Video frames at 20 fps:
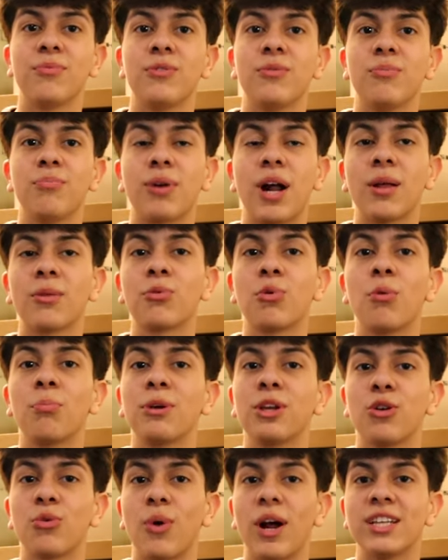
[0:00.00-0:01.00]
it probably won't
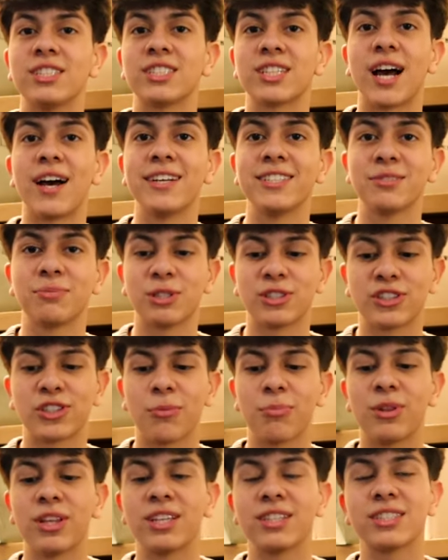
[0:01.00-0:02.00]
be your right size because
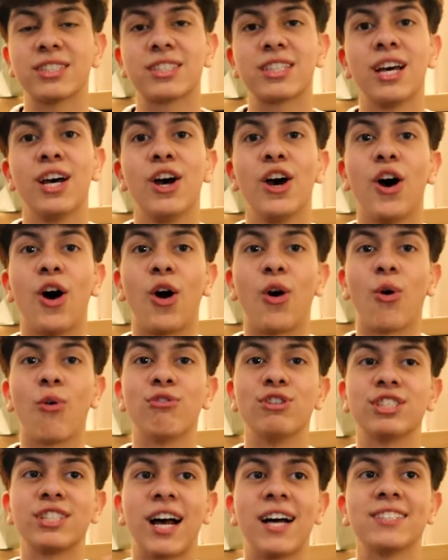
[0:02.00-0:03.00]
some things are
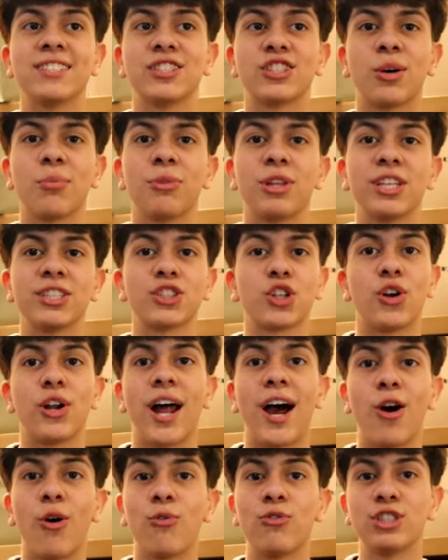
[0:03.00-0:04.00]
oversized and some things are
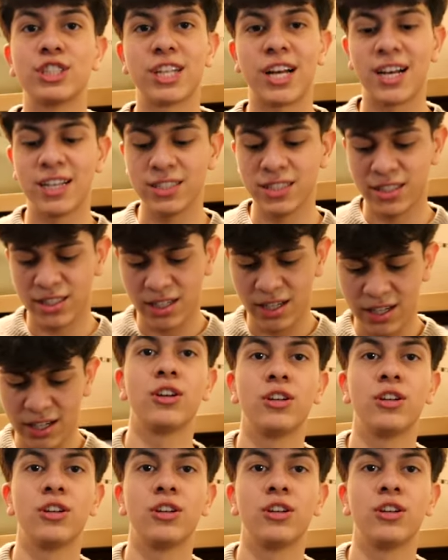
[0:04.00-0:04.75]
not oversized.